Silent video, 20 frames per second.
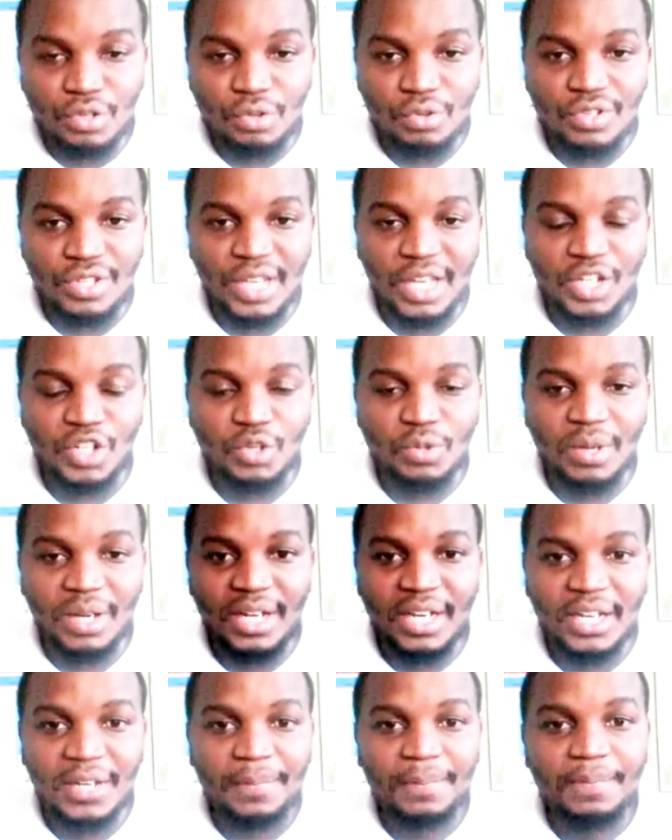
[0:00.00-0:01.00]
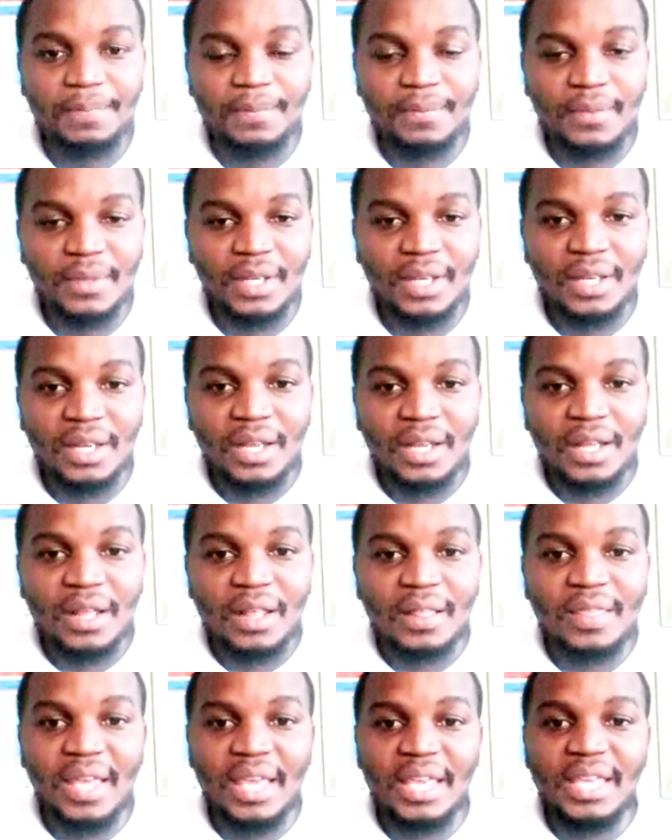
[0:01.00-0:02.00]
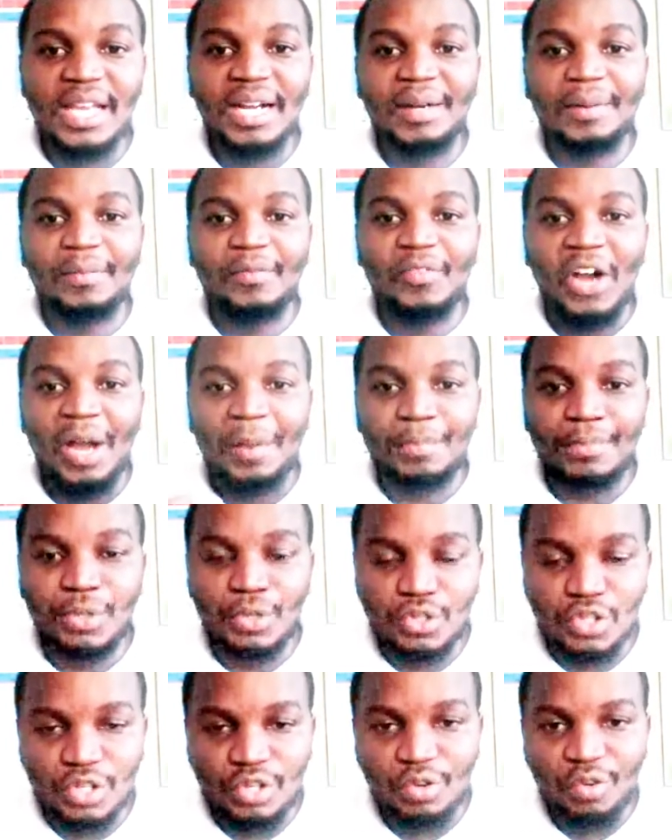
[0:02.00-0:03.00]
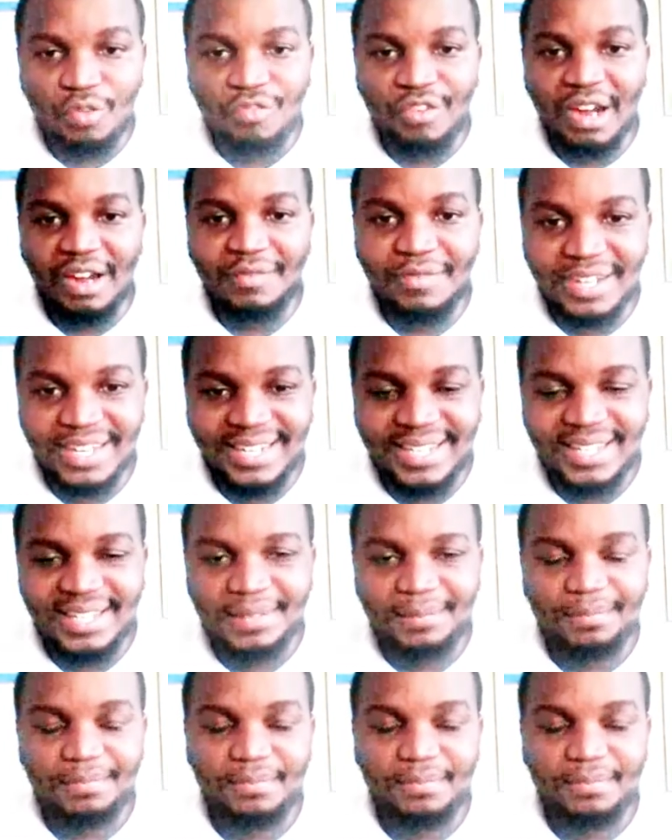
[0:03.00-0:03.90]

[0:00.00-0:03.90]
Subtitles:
you sexually. They abused you verbally.